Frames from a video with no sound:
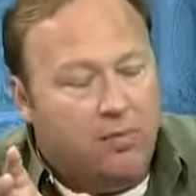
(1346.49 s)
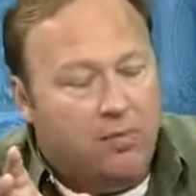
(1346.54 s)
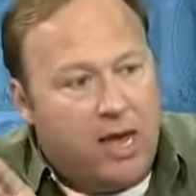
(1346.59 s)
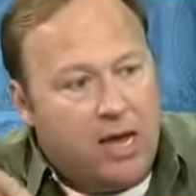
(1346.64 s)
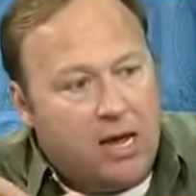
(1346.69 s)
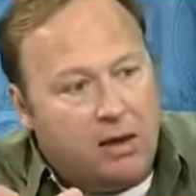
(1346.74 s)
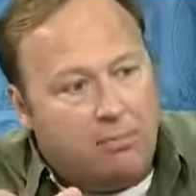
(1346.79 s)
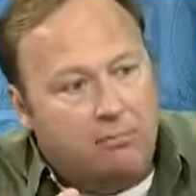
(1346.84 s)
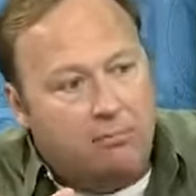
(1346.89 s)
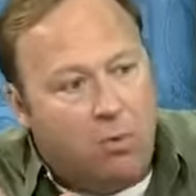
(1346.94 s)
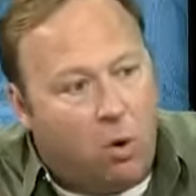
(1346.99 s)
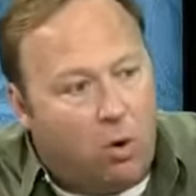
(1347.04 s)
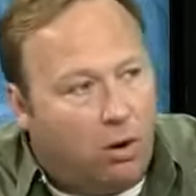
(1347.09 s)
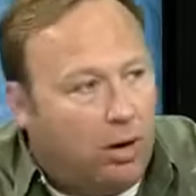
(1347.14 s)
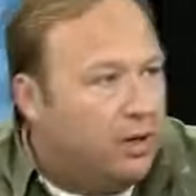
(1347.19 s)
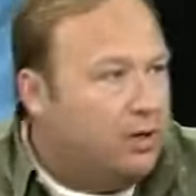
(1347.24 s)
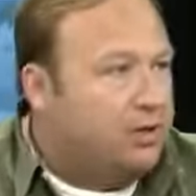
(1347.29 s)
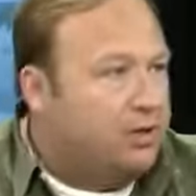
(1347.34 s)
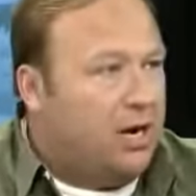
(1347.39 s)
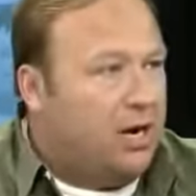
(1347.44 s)
they get
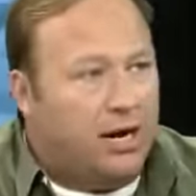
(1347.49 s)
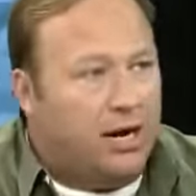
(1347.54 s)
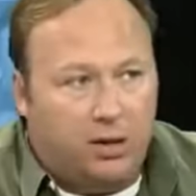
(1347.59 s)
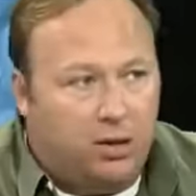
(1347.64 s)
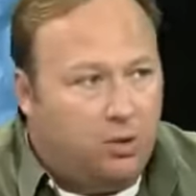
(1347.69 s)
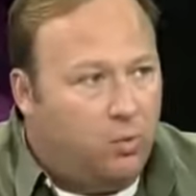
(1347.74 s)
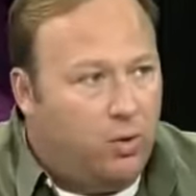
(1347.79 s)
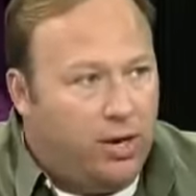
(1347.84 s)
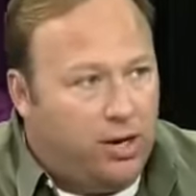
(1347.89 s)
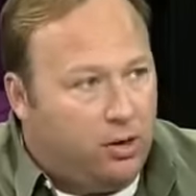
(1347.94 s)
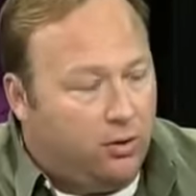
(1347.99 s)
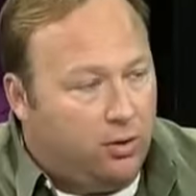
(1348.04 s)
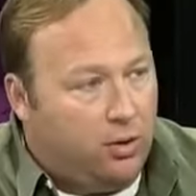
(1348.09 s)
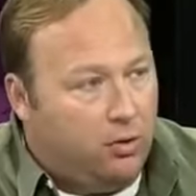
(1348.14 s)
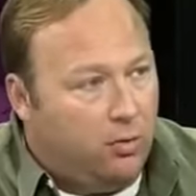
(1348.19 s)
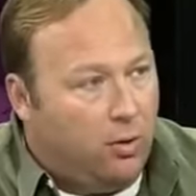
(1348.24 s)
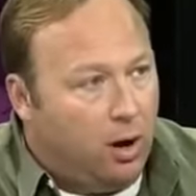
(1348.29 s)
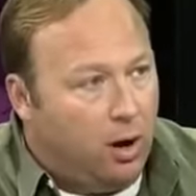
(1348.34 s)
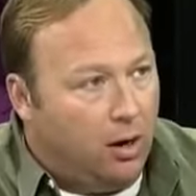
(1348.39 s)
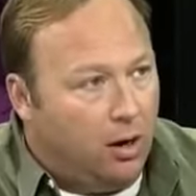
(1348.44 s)
more excited the weaker
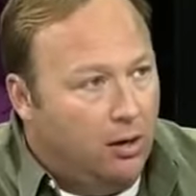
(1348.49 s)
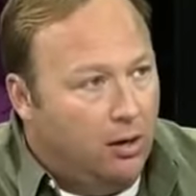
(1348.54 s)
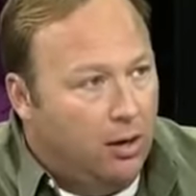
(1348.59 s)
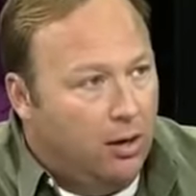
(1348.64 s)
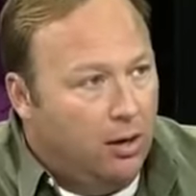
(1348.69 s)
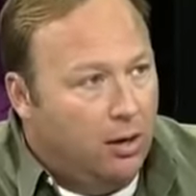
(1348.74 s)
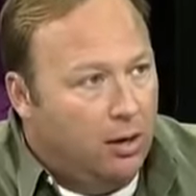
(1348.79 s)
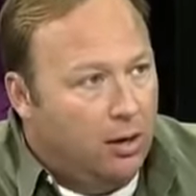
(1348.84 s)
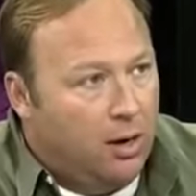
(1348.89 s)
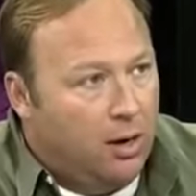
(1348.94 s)
you are. Mm-hmm.